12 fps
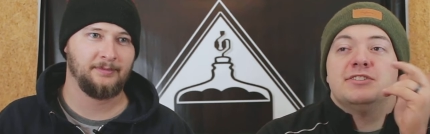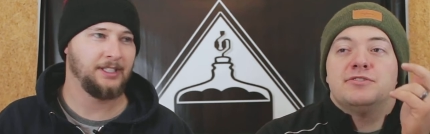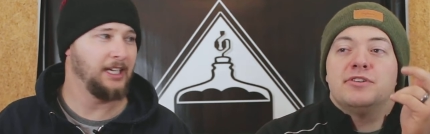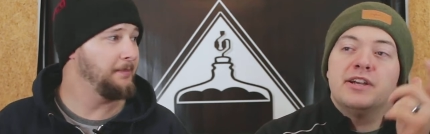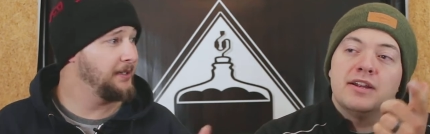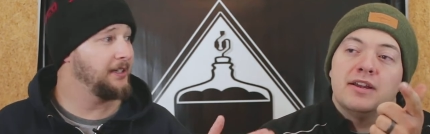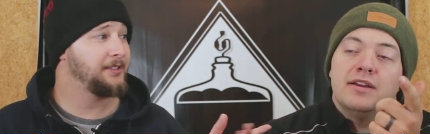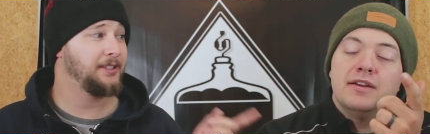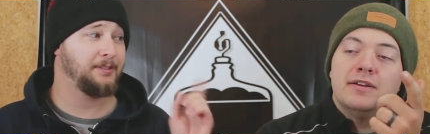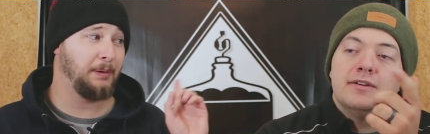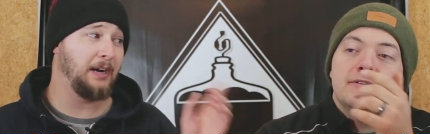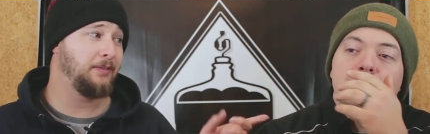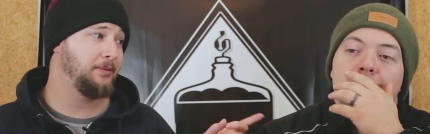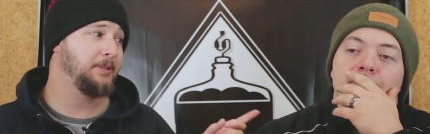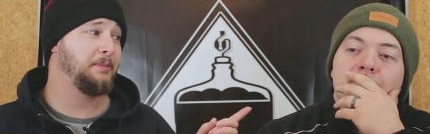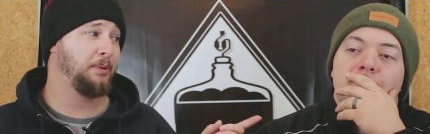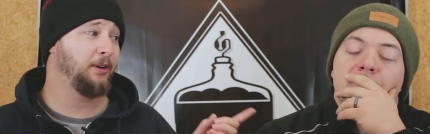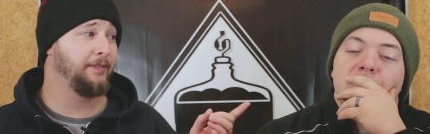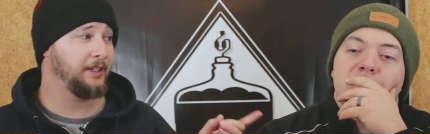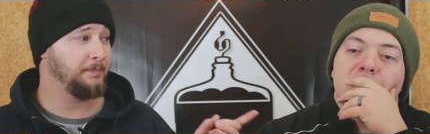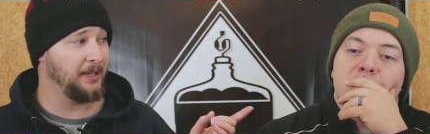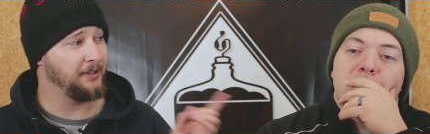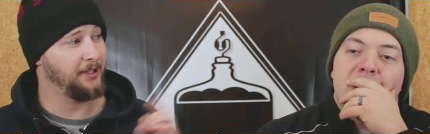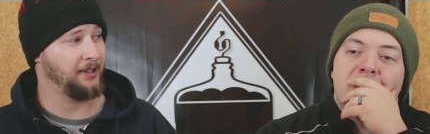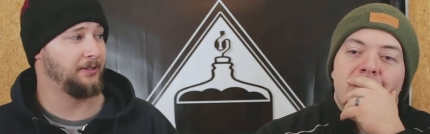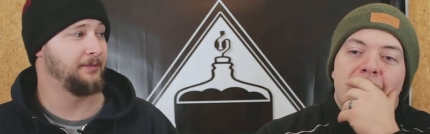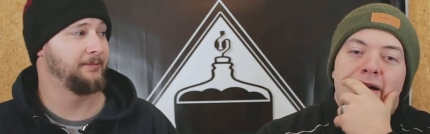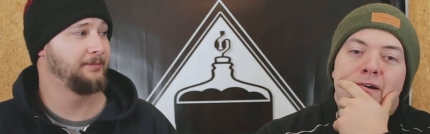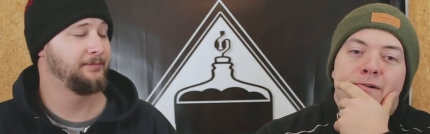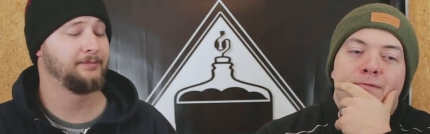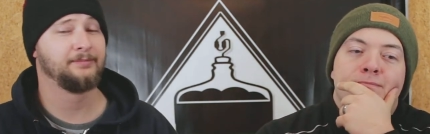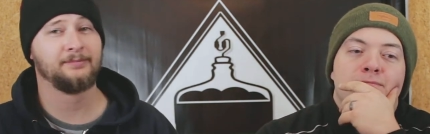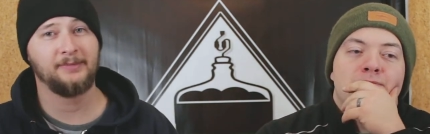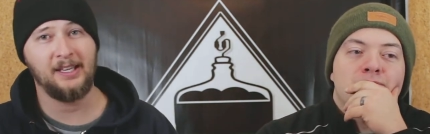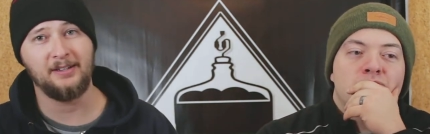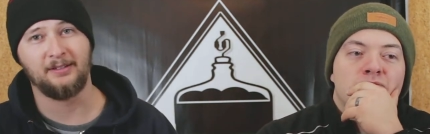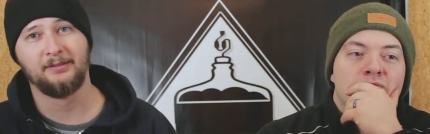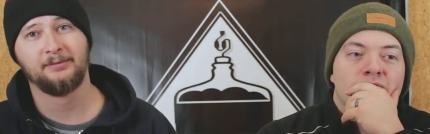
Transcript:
Speaker 1: Zombie Dust is probably the perfect pale, pale ale. ale. Yeah.